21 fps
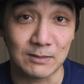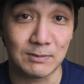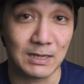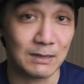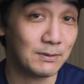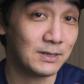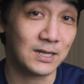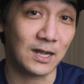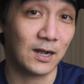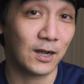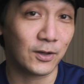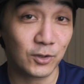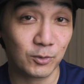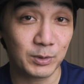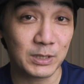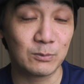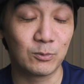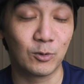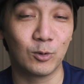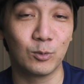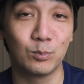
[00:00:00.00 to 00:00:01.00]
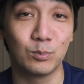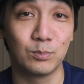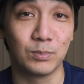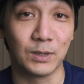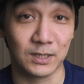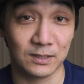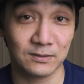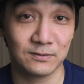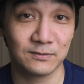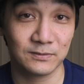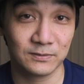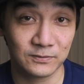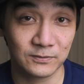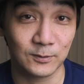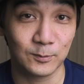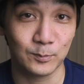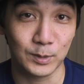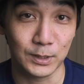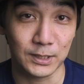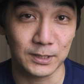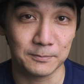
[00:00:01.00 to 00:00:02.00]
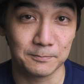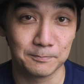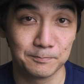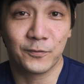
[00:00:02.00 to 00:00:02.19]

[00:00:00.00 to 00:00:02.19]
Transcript: Maybe not other people, but for me.